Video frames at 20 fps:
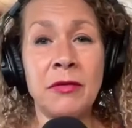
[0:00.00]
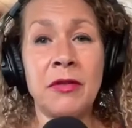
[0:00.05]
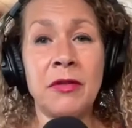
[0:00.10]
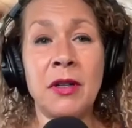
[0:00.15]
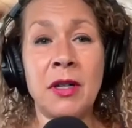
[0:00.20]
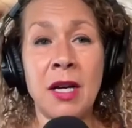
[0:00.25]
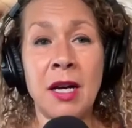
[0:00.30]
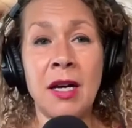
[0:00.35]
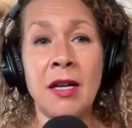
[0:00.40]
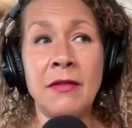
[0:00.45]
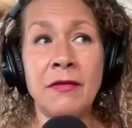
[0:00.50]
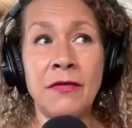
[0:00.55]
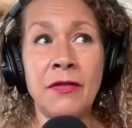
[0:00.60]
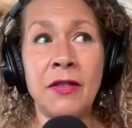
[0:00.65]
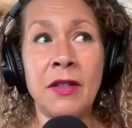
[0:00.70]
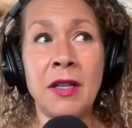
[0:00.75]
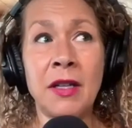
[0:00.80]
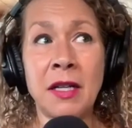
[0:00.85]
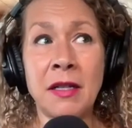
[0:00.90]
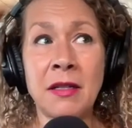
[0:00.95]

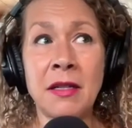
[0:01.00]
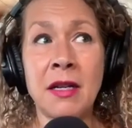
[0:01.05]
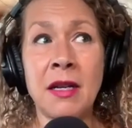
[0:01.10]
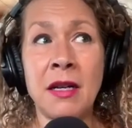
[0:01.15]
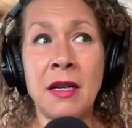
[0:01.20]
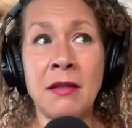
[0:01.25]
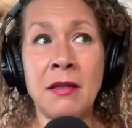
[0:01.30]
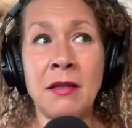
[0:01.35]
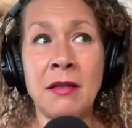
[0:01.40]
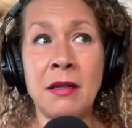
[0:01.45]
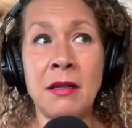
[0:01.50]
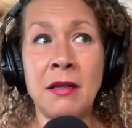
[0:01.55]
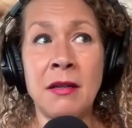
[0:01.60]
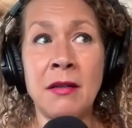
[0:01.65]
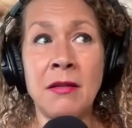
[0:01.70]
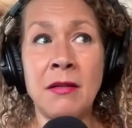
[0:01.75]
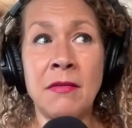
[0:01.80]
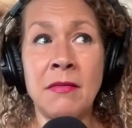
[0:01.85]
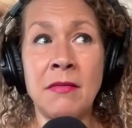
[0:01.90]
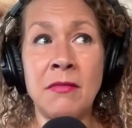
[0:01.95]
conflict
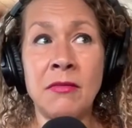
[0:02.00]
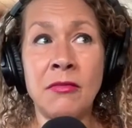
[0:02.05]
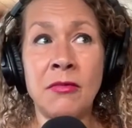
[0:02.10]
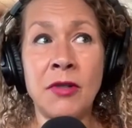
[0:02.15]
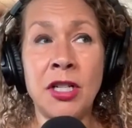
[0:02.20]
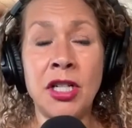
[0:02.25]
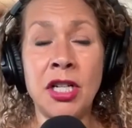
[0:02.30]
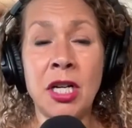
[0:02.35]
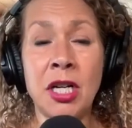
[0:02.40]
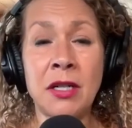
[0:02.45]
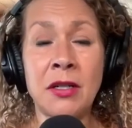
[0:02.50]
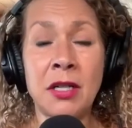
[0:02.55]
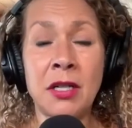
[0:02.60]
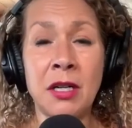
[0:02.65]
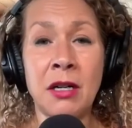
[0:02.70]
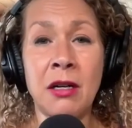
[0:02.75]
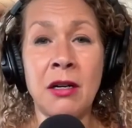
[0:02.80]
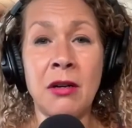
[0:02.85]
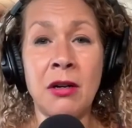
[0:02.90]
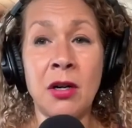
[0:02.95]
and rejection
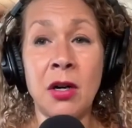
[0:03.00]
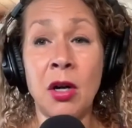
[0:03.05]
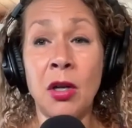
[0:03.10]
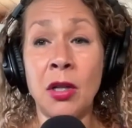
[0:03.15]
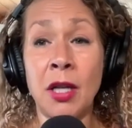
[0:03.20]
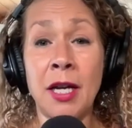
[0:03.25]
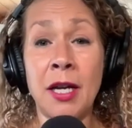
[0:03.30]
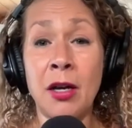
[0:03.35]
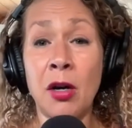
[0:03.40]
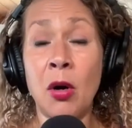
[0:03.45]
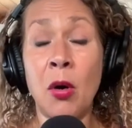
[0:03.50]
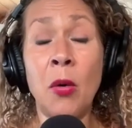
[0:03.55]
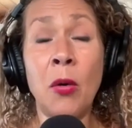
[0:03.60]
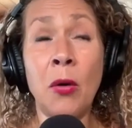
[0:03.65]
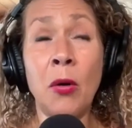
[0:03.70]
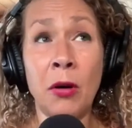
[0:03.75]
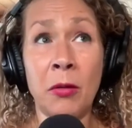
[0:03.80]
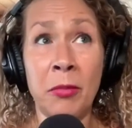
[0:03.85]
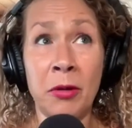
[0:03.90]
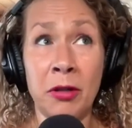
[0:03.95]
are like
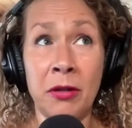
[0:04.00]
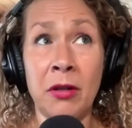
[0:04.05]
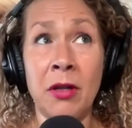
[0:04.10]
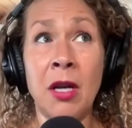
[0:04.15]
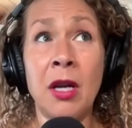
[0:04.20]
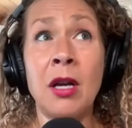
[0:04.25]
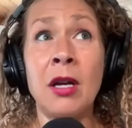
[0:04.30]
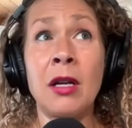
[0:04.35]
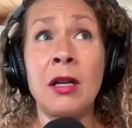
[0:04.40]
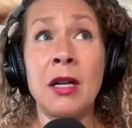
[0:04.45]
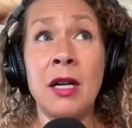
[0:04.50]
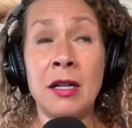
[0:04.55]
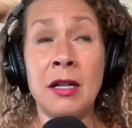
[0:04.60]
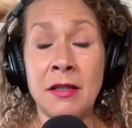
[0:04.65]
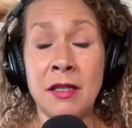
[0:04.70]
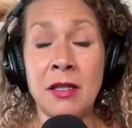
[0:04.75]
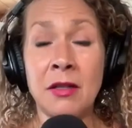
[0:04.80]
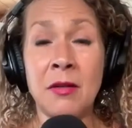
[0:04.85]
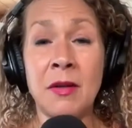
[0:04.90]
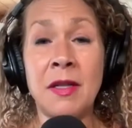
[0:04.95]
horrible
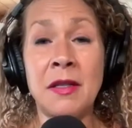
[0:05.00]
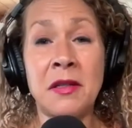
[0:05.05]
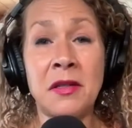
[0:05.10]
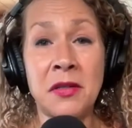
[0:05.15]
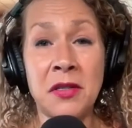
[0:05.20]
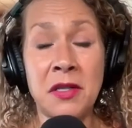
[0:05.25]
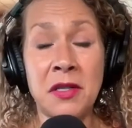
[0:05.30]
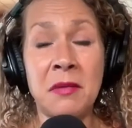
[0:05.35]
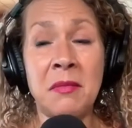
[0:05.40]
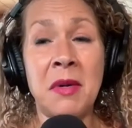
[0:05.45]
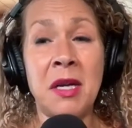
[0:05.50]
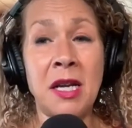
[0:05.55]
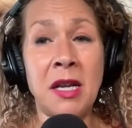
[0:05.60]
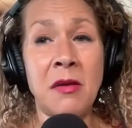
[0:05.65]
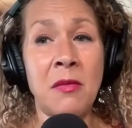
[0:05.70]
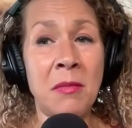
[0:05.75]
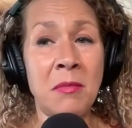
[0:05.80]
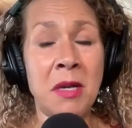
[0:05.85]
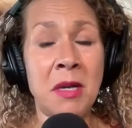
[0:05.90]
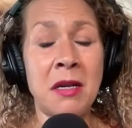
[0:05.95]
consequences to many
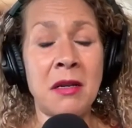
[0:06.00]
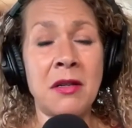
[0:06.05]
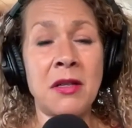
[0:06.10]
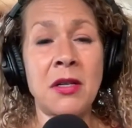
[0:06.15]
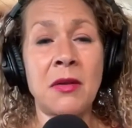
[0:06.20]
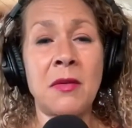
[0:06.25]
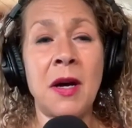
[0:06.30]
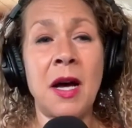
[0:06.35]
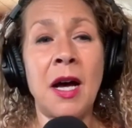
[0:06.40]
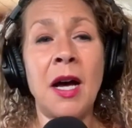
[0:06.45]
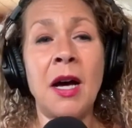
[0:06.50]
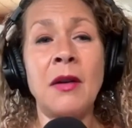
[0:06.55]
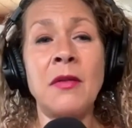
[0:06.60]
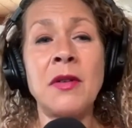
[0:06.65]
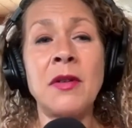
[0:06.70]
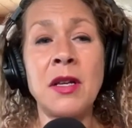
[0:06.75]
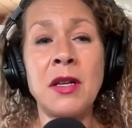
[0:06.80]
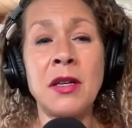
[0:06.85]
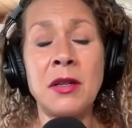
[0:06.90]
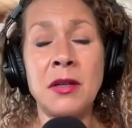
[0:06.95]
women. So how
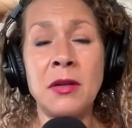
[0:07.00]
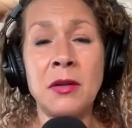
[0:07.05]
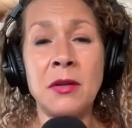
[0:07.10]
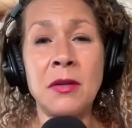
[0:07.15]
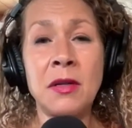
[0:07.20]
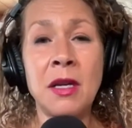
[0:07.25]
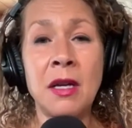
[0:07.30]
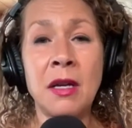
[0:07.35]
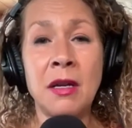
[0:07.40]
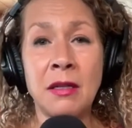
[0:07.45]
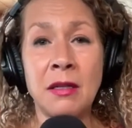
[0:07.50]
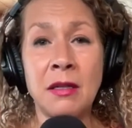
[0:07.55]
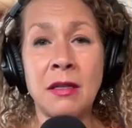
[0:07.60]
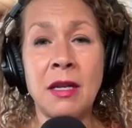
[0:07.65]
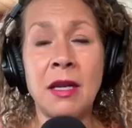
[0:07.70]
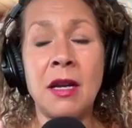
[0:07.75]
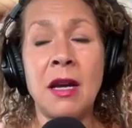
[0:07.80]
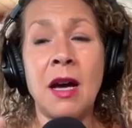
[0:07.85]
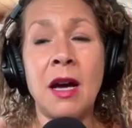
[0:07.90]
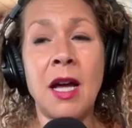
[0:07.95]
do you
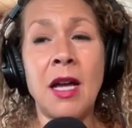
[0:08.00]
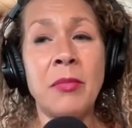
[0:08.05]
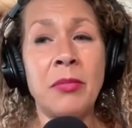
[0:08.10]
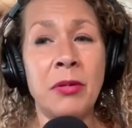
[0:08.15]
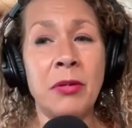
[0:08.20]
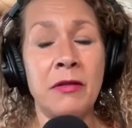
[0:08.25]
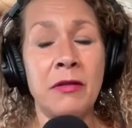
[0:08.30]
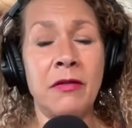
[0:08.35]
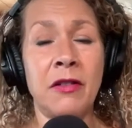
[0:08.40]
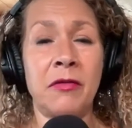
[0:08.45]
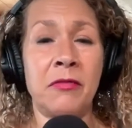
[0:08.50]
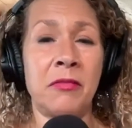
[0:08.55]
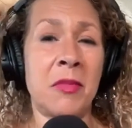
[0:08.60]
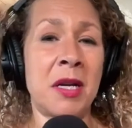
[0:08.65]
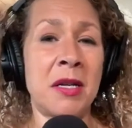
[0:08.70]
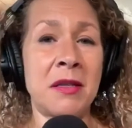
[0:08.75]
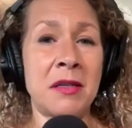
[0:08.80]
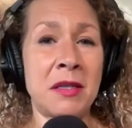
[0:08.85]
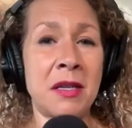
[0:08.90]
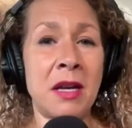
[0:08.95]
say I approve of
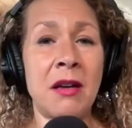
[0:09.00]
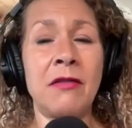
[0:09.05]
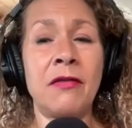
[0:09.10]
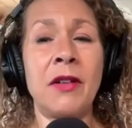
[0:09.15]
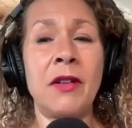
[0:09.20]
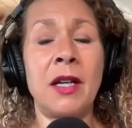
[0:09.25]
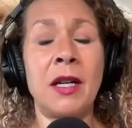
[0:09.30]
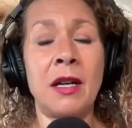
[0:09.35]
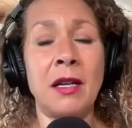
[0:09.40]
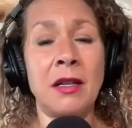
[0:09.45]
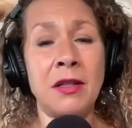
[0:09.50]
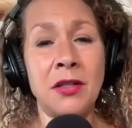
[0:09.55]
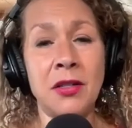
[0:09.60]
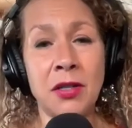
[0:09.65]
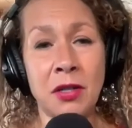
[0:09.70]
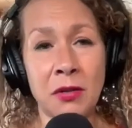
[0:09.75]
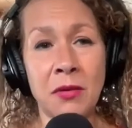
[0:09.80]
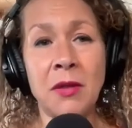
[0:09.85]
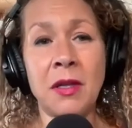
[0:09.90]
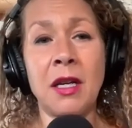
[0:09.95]
myself and I
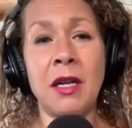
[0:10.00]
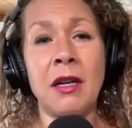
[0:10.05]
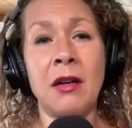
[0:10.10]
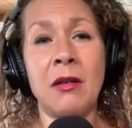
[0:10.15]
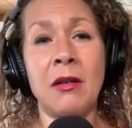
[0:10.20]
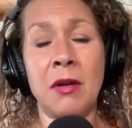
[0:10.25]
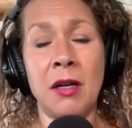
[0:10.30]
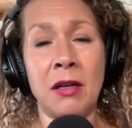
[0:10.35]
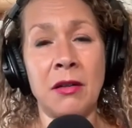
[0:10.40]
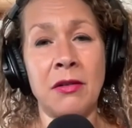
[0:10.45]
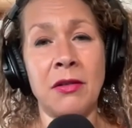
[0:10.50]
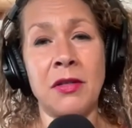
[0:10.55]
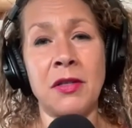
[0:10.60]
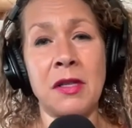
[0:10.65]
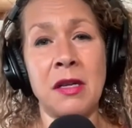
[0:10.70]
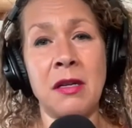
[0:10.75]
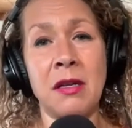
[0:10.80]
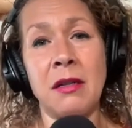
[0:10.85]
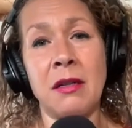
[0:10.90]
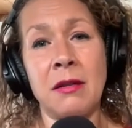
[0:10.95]
don't care what others
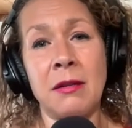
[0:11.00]
think?